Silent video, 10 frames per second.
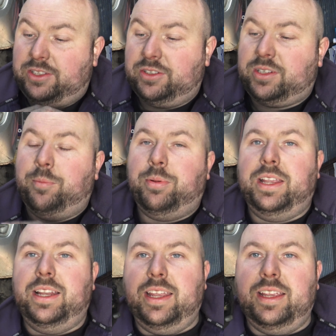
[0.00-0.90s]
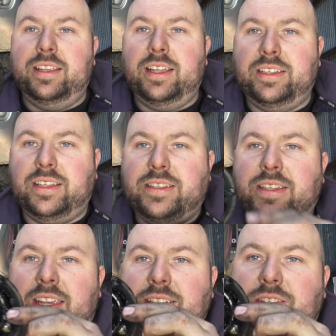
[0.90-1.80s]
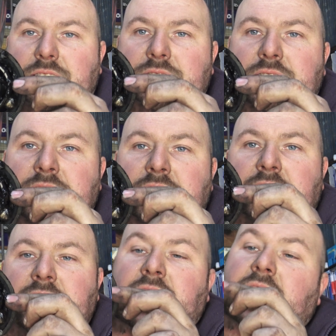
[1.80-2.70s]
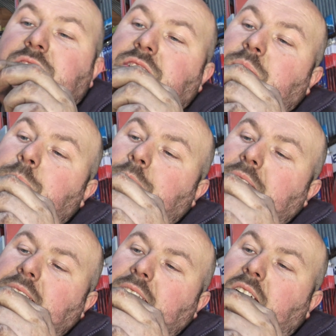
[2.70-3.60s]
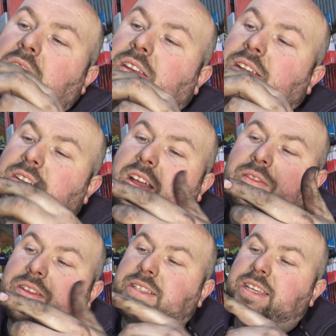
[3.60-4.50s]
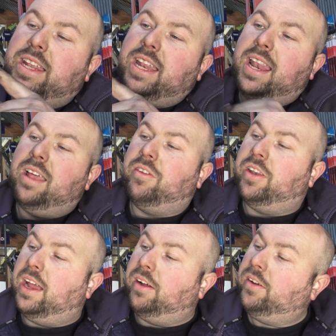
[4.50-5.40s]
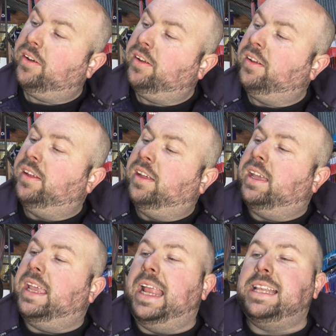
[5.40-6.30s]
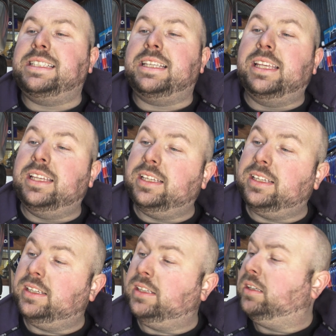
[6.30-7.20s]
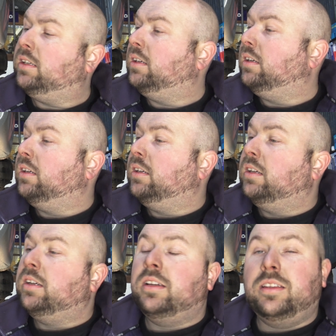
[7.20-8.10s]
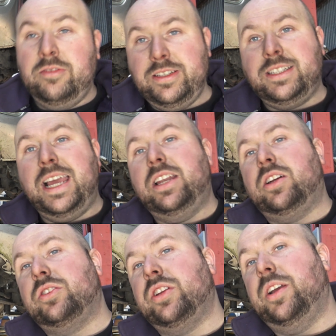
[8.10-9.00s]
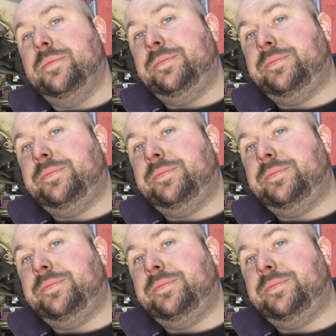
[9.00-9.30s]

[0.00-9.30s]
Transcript: just completely, as you can see, it's just completely gone. It's not even sitting in level now. There is a technical term,